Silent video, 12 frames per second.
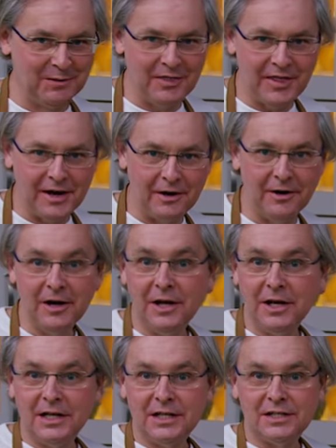their
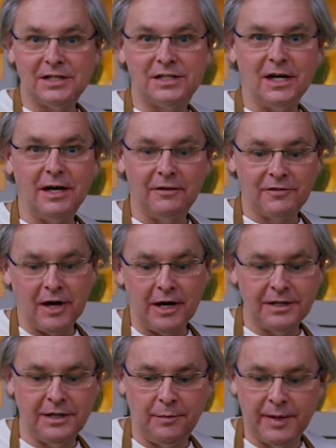style of
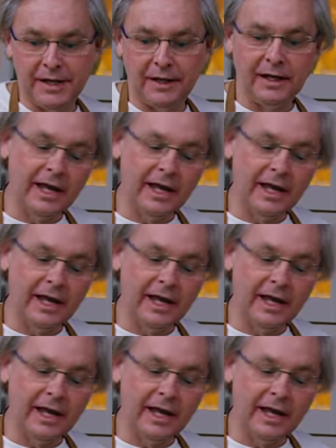cocktail making.